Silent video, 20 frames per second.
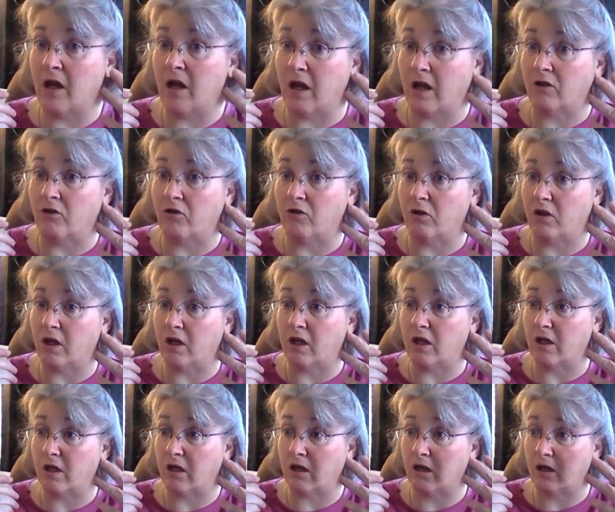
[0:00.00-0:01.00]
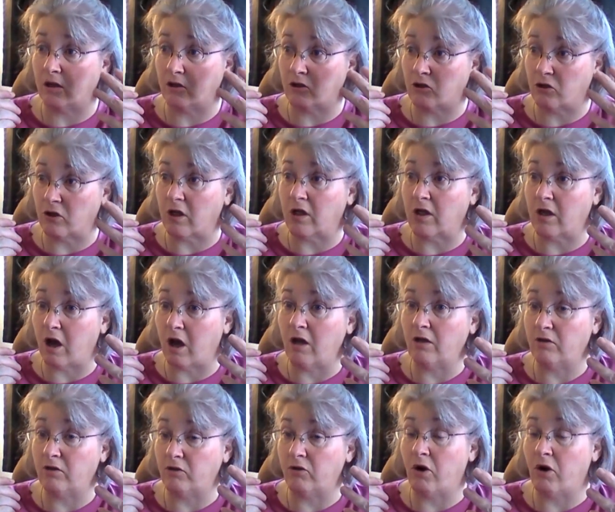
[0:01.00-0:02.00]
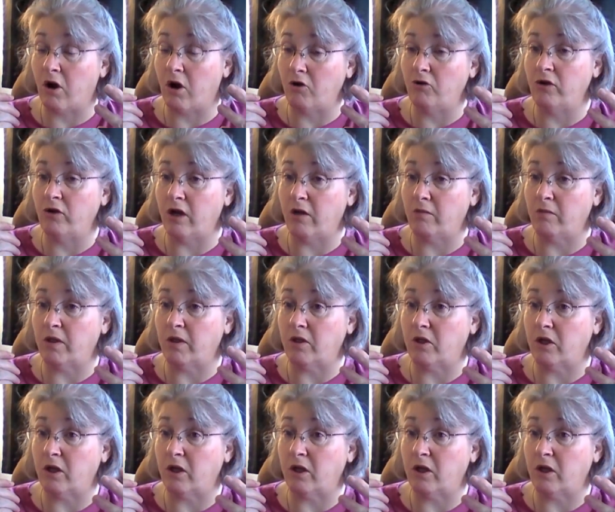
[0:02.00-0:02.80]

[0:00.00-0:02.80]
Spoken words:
it caused her heart damage,